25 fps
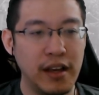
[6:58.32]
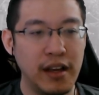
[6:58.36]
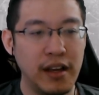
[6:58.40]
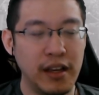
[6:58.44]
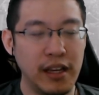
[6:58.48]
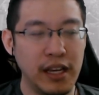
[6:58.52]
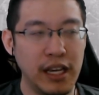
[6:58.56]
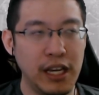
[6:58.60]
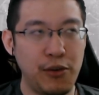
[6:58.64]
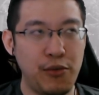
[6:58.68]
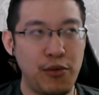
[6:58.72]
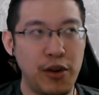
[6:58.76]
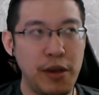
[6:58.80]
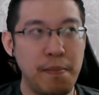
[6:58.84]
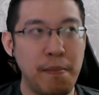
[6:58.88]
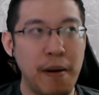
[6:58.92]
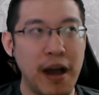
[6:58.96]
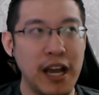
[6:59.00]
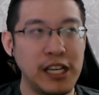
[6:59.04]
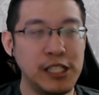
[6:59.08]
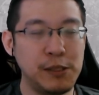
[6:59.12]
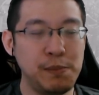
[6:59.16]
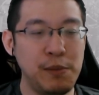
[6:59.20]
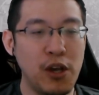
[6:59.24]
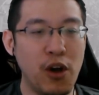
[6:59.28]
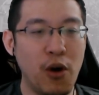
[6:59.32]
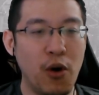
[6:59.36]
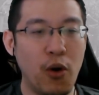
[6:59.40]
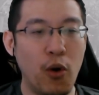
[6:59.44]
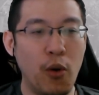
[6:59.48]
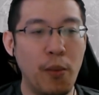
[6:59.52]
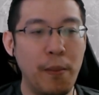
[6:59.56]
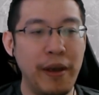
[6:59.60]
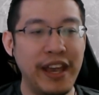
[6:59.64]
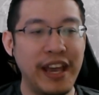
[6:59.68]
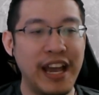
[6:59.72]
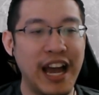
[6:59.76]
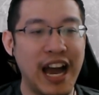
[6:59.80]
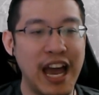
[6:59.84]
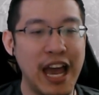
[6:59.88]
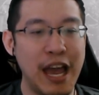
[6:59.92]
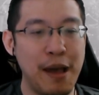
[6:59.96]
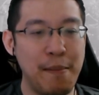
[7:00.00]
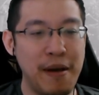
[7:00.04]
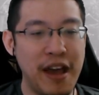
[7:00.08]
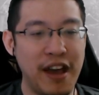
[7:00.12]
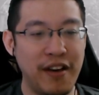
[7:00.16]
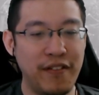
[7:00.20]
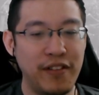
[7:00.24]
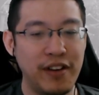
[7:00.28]
It reminds me of Omega
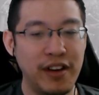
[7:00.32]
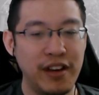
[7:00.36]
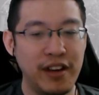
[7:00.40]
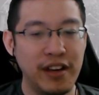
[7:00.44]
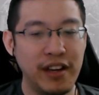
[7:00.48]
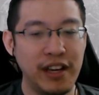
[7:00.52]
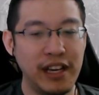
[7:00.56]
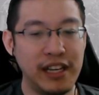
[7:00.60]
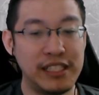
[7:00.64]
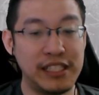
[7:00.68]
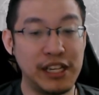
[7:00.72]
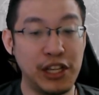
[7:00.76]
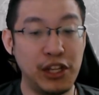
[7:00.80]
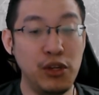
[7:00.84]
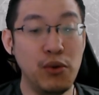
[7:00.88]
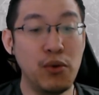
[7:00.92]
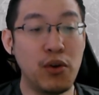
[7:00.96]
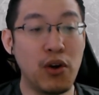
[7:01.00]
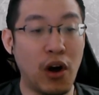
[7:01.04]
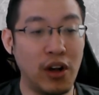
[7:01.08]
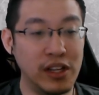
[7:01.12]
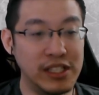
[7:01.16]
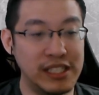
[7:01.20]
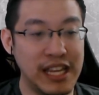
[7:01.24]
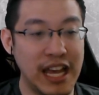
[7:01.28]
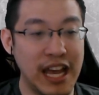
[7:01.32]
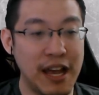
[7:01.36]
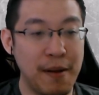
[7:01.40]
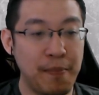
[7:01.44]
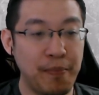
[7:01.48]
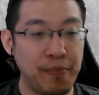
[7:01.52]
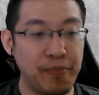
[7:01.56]
MF. It's a new concept,